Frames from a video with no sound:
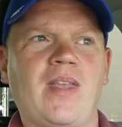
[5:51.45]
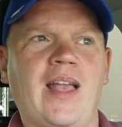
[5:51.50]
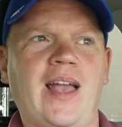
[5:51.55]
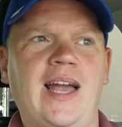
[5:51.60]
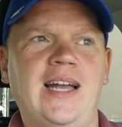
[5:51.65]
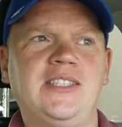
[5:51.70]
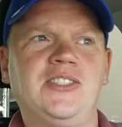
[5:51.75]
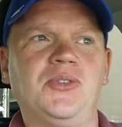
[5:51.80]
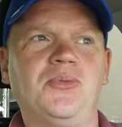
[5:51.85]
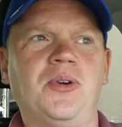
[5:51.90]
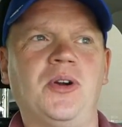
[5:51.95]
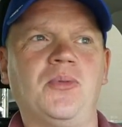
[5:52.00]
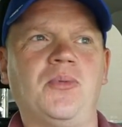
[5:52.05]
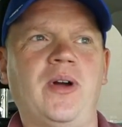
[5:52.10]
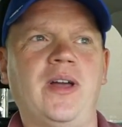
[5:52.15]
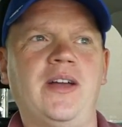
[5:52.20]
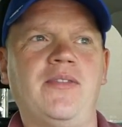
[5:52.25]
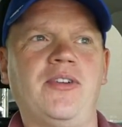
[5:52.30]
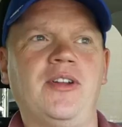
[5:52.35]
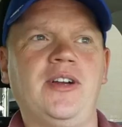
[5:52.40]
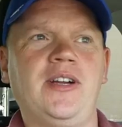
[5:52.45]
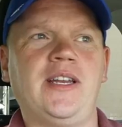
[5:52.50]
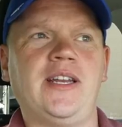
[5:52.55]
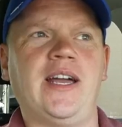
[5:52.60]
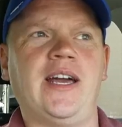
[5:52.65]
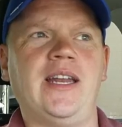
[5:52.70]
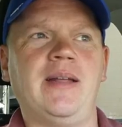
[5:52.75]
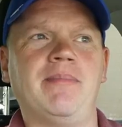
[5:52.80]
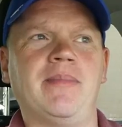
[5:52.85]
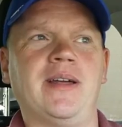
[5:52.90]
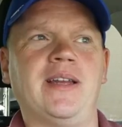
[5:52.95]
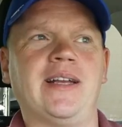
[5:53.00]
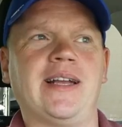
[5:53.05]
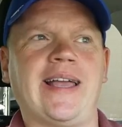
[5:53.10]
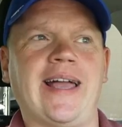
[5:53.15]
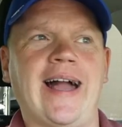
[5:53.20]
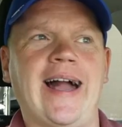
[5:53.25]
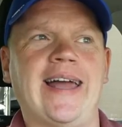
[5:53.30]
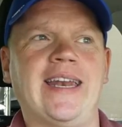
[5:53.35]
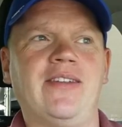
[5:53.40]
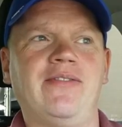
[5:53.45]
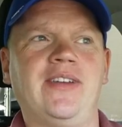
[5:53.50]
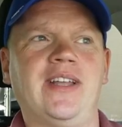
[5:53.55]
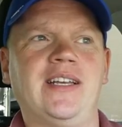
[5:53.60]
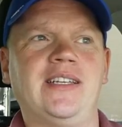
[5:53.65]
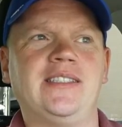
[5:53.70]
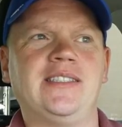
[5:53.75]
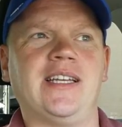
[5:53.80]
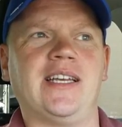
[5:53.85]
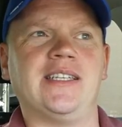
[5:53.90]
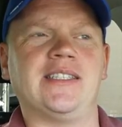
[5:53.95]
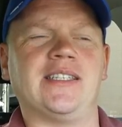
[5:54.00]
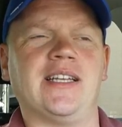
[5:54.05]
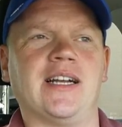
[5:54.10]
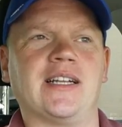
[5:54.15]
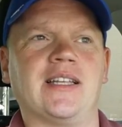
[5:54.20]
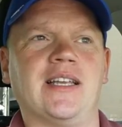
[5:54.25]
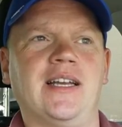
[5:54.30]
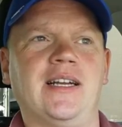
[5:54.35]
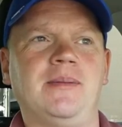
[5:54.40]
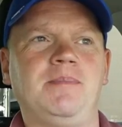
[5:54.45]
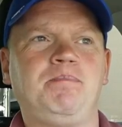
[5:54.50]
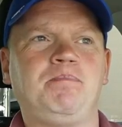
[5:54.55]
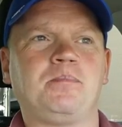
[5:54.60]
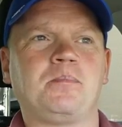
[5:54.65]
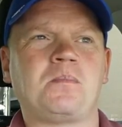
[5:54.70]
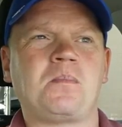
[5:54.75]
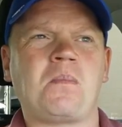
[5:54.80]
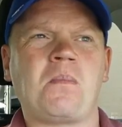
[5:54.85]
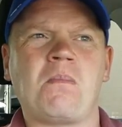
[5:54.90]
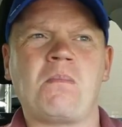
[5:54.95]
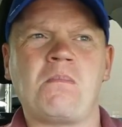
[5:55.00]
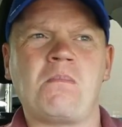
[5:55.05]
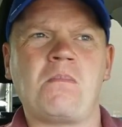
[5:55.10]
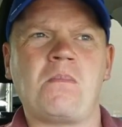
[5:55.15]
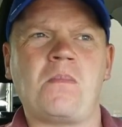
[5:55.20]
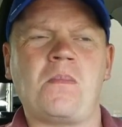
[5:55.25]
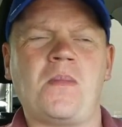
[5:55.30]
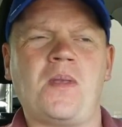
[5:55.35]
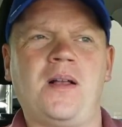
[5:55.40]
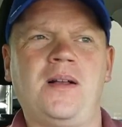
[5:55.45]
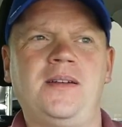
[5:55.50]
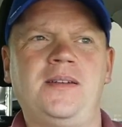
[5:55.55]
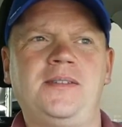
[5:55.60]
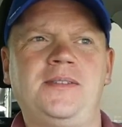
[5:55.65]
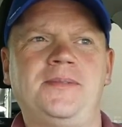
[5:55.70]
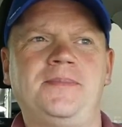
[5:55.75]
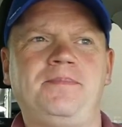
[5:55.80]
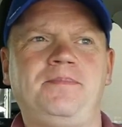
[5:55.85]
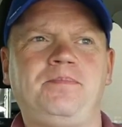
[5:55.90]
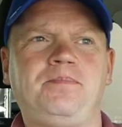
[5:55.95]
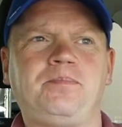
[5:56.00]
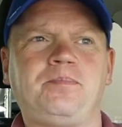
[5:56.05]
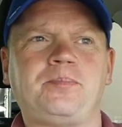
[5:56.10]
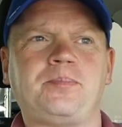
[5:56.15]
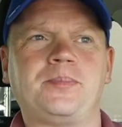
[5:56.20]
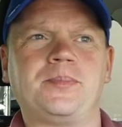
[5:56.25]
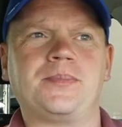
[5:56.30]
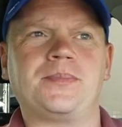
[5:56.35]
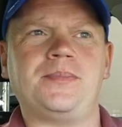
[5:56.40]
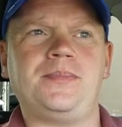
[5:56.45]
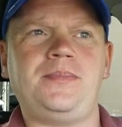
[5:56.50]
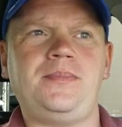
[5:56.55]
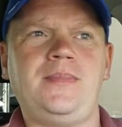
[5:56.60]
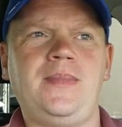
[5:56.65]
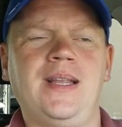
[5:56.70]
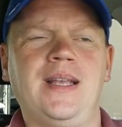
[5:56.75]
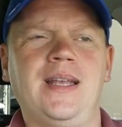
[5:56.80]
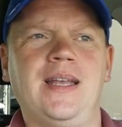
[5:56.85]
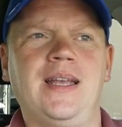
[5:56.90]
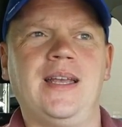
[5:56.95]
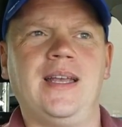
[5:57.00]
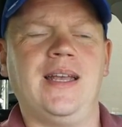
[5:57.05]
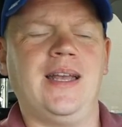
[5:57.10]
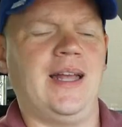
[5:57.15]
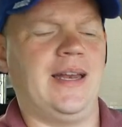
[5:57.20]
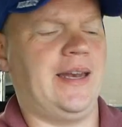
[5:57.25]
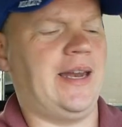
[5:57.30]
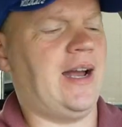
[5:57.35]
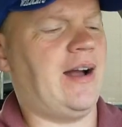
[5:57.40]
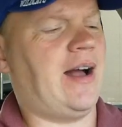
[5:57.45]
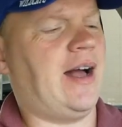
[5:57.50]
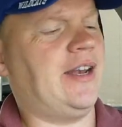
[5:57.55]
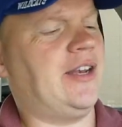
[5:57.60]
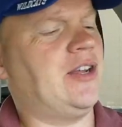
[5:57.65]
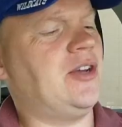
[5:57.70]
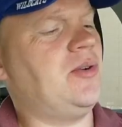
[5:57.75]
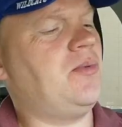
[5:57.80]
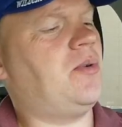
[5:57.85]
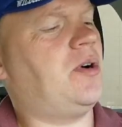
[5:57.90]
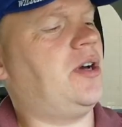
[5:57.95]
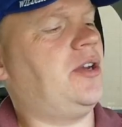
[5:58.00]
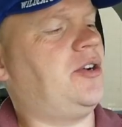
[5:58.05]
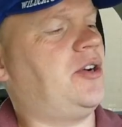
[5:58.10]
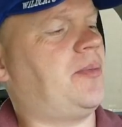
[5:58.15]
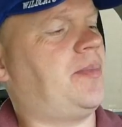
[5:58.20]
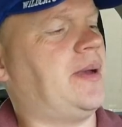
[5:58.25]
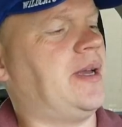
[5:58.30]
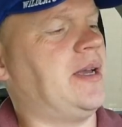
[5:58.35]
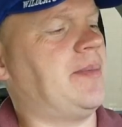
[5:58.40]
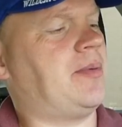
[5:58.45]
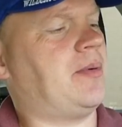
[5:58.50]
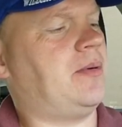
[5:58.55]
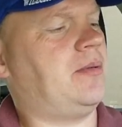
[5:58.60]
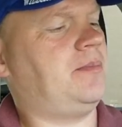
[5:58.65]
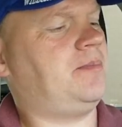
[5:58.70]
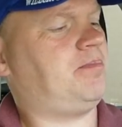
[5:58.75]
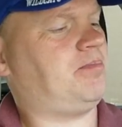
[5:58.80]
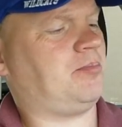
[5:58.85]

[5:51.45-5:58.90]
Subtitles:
That's a weird way of looking at it, but it kind of does taste like that. Now, I do wonder, people.